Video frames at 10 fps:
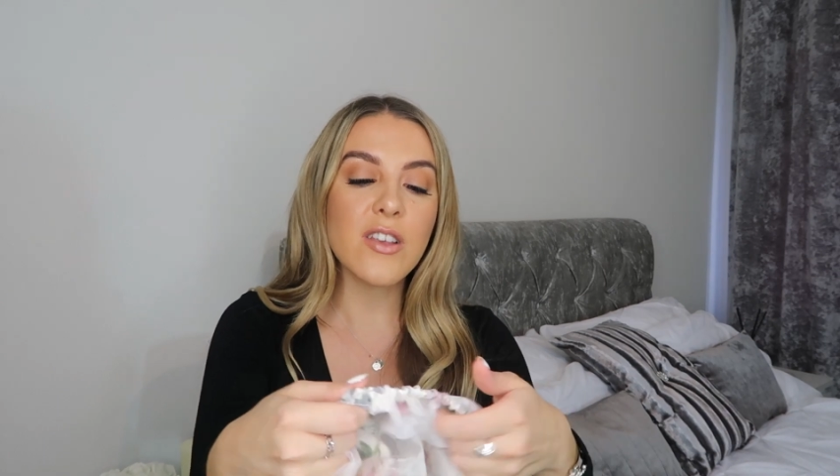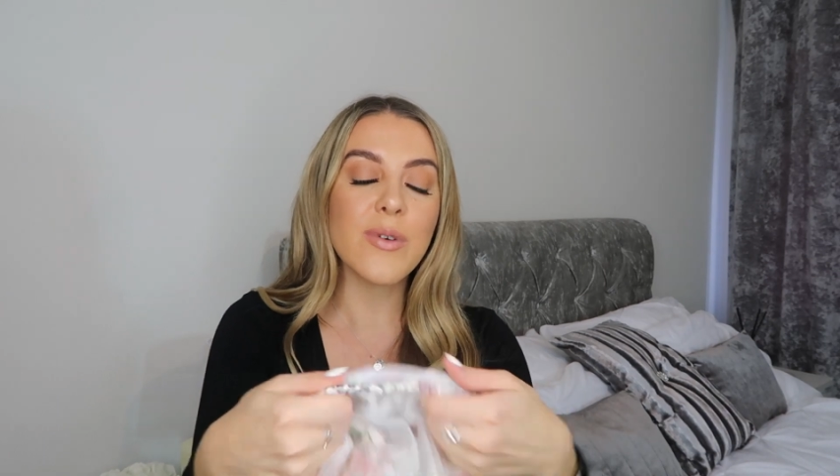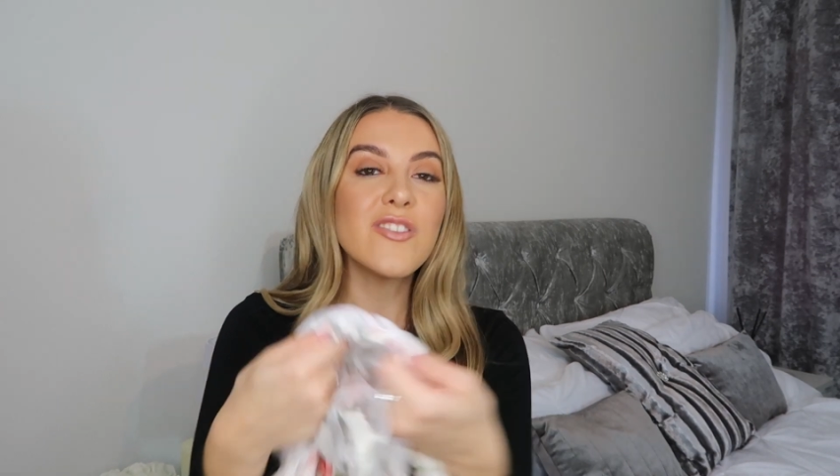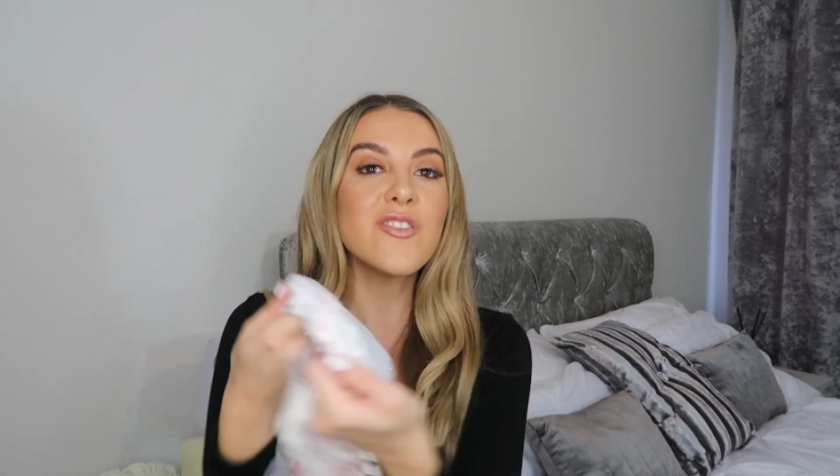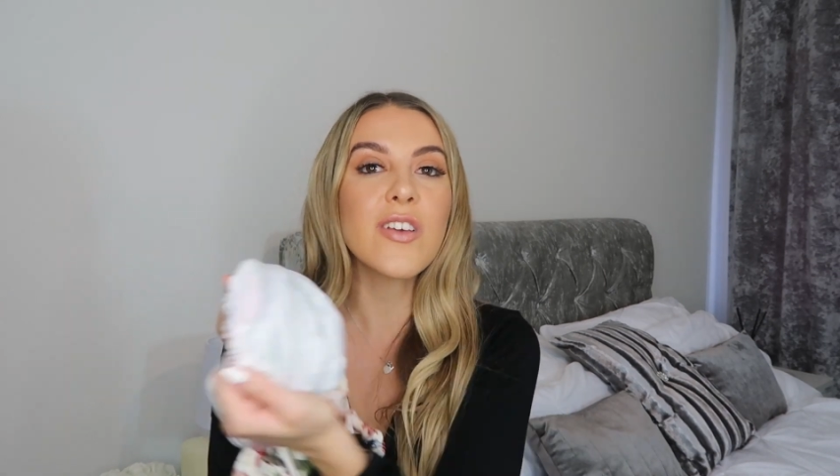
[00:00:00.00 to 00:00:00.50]
So
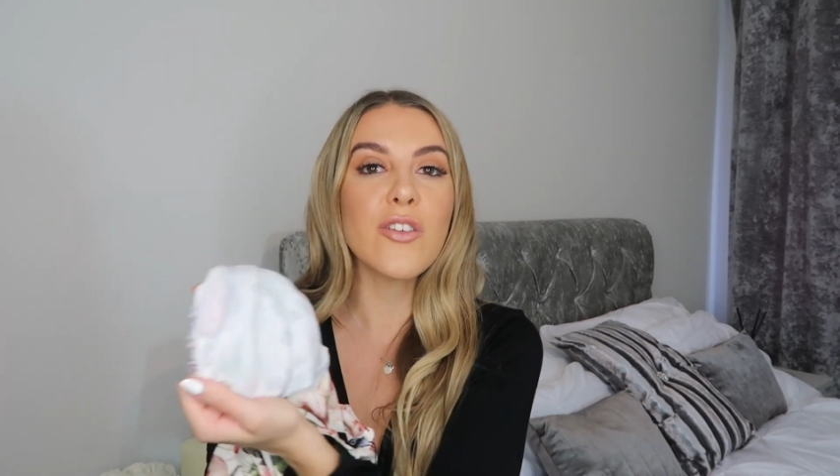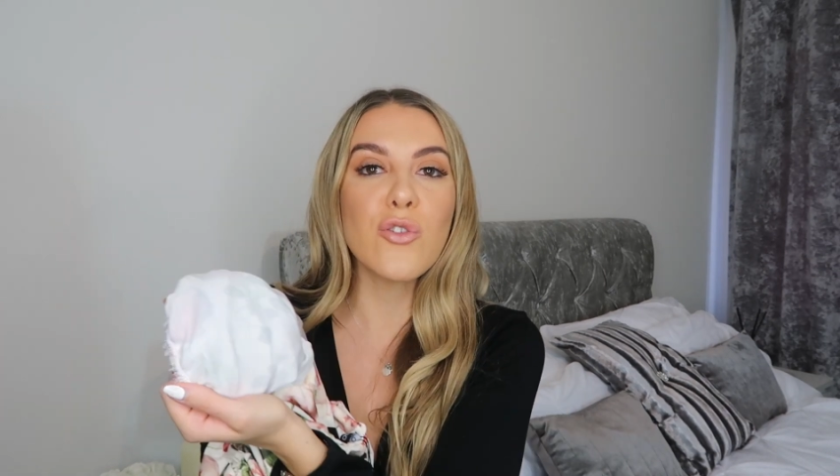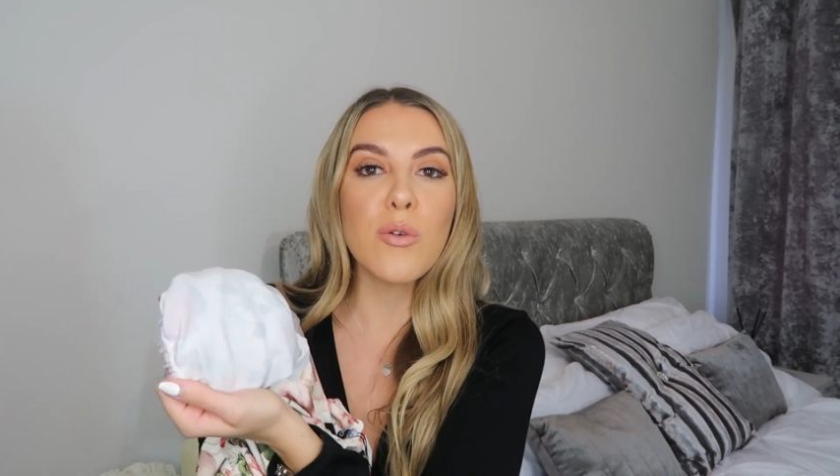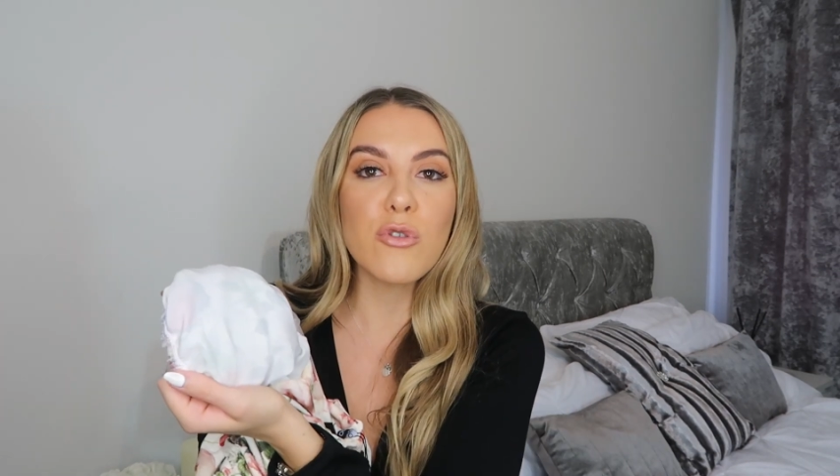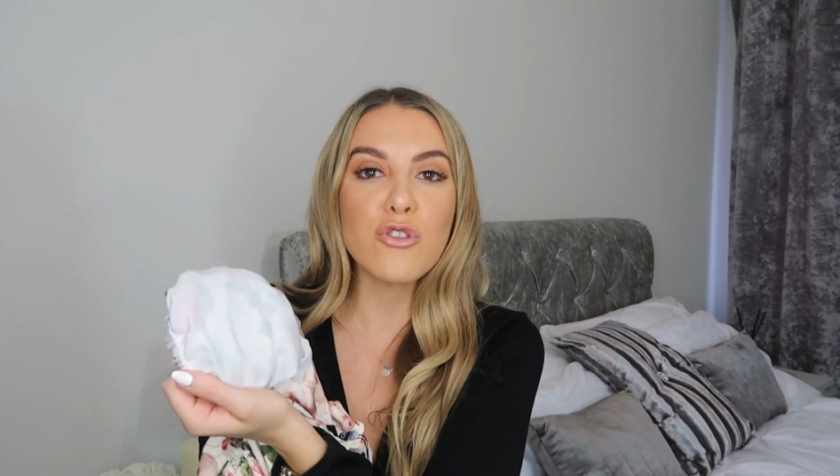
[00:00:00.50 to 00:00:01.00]
it's just like the
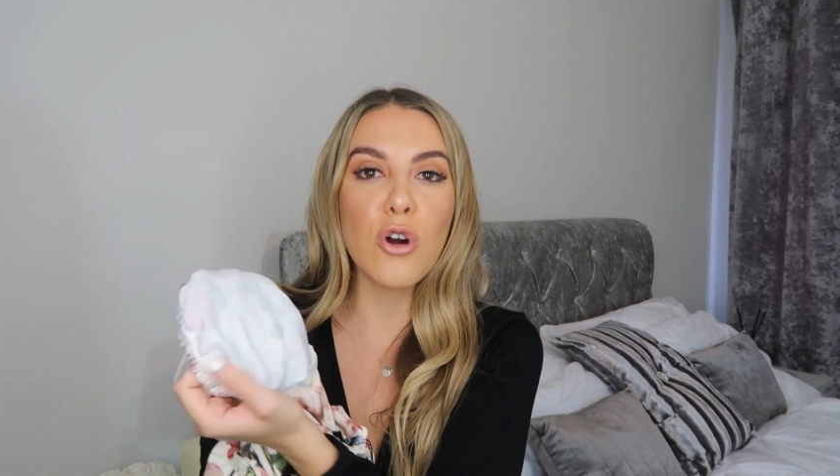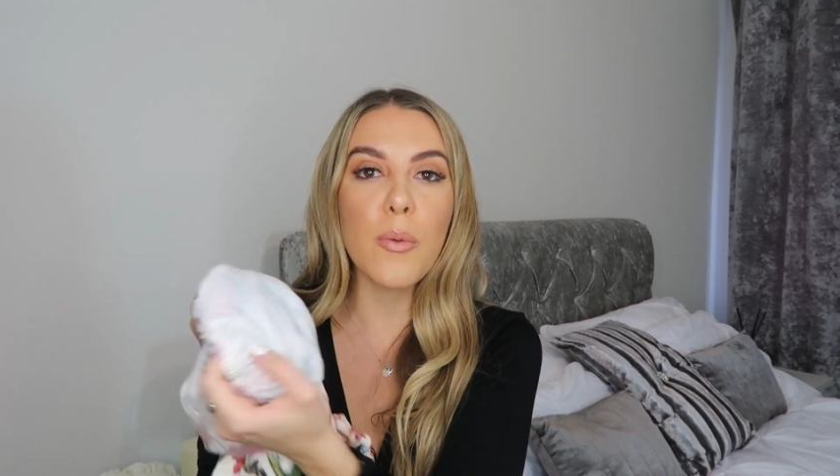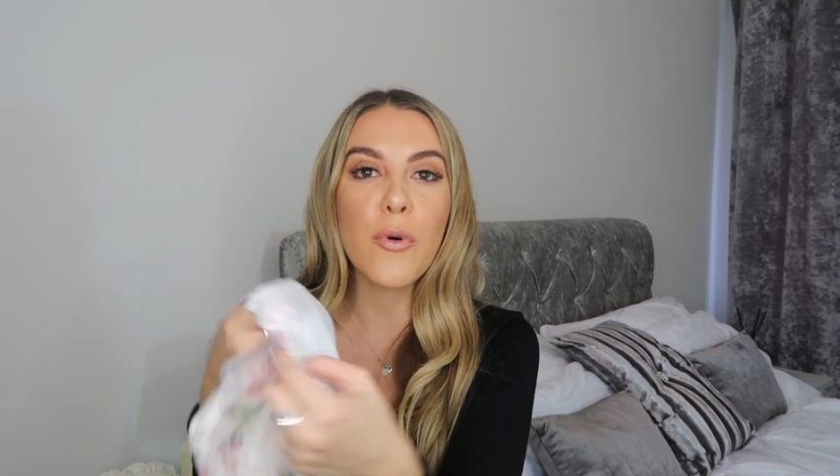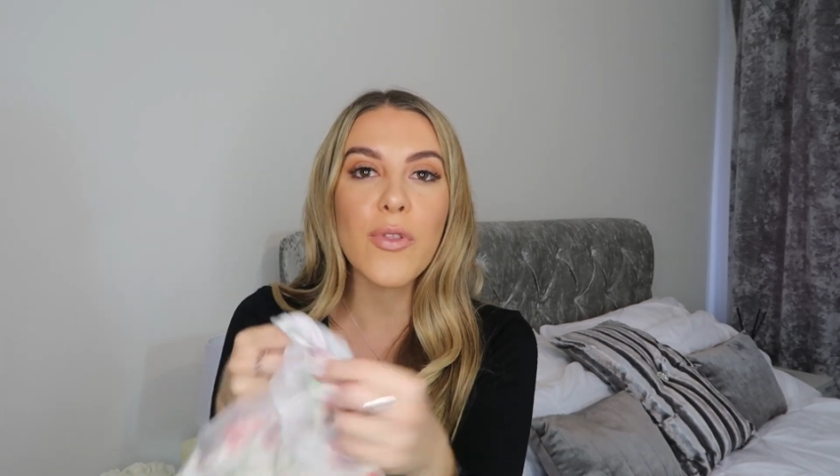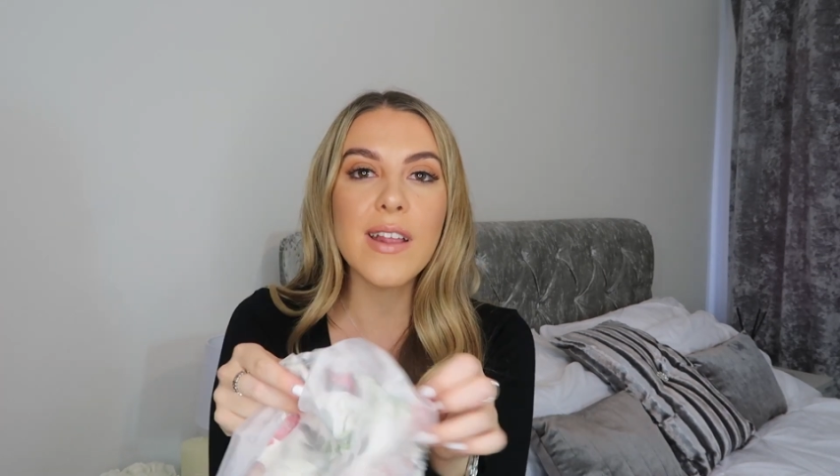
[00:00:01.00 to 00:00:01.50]
normal
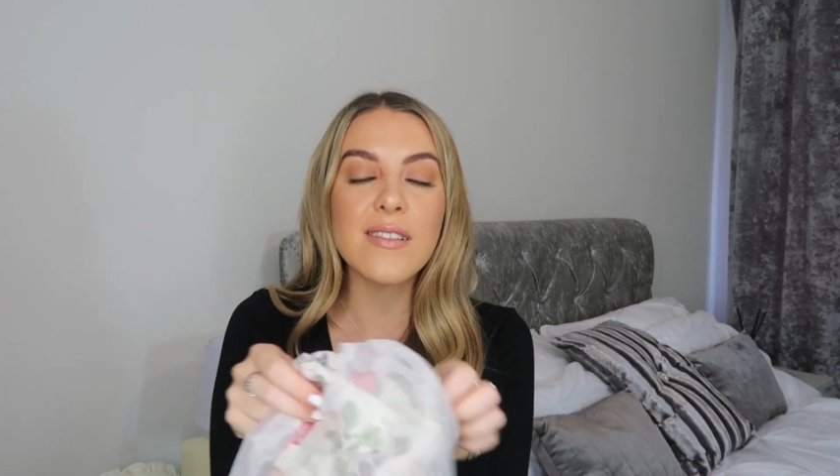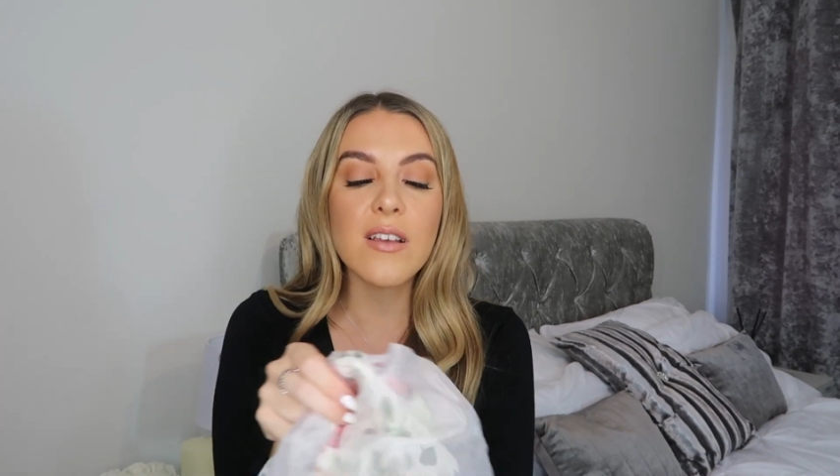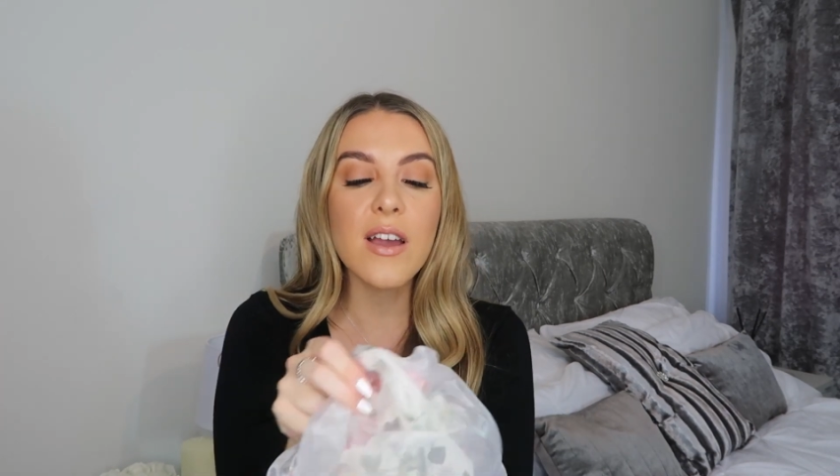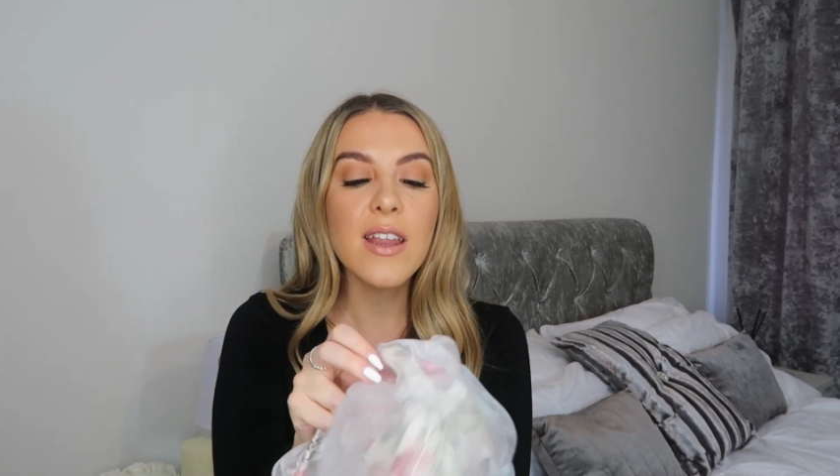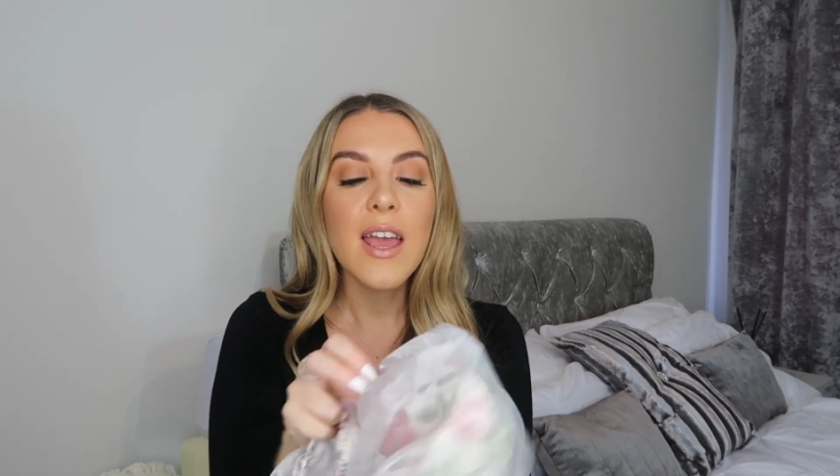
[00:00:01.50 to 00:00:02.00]
top on the
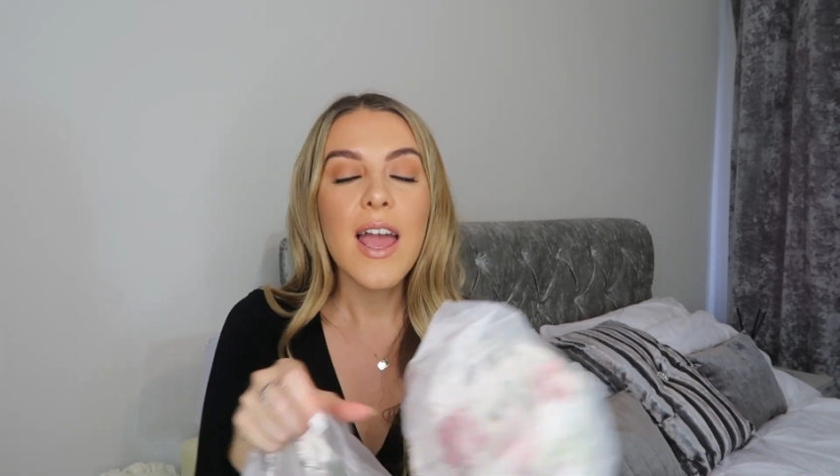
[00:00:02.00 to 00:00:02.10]
inside.